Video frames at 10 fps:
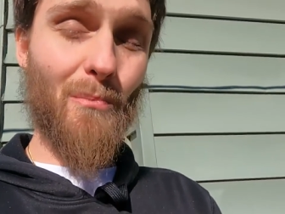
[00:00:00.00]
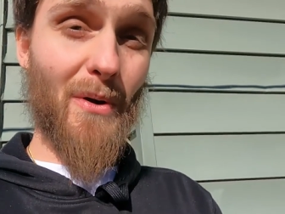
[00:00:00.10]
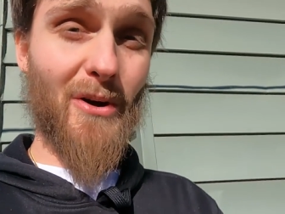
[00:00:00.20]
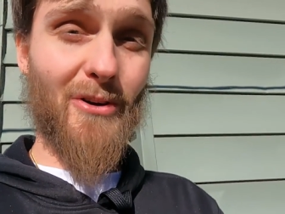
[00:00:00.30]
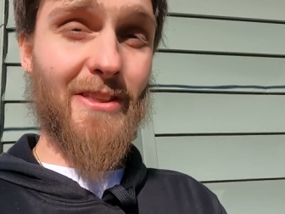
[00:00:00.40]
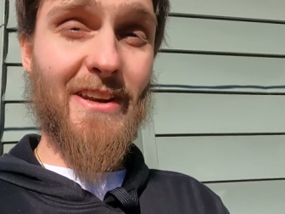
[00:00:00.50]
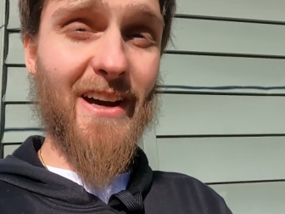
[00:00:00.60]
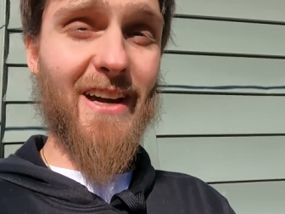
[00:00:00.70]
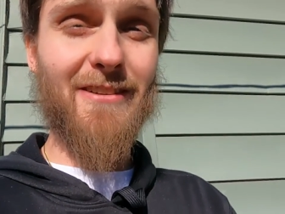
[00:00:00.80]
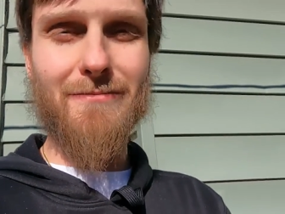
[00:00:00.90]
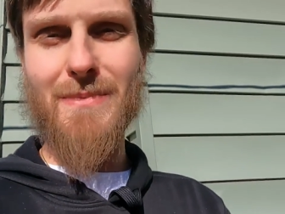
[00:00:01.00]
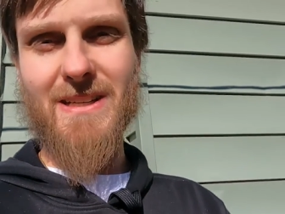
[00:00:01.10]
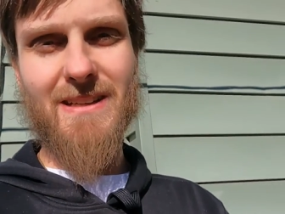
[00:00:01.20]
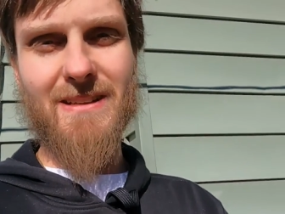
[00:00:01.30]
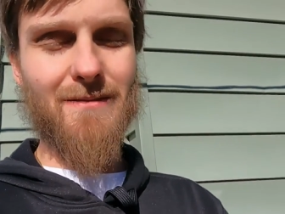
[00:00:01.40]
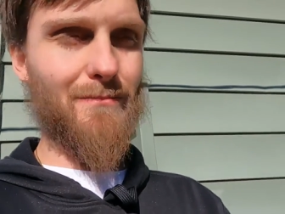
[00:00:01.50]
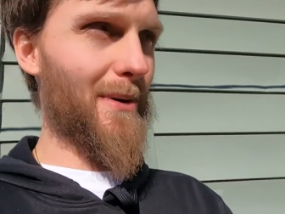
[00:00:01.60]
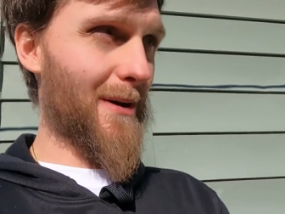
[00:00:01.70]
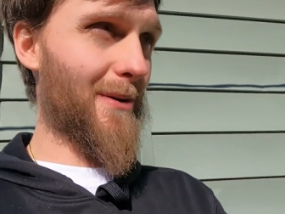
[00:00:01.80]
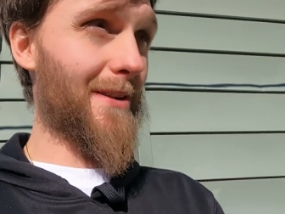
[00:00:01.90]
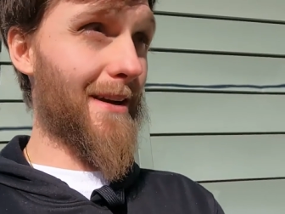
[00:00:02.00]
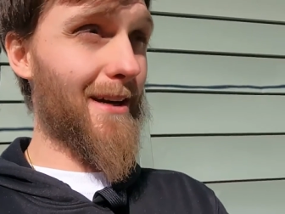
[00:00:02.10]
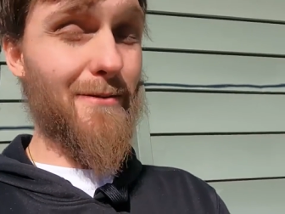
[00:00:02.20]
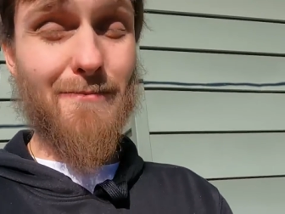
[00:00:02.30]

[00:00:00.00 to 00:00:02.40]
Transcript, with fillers: better than I have made, better than I